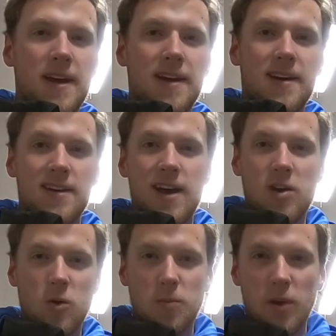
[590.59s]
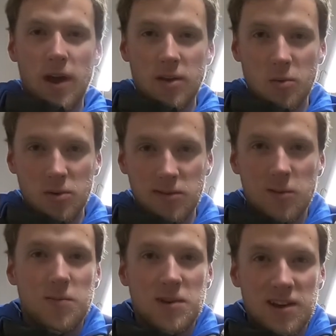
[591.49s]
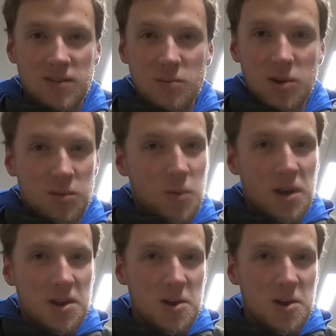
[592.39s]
and I hope you will join me next month right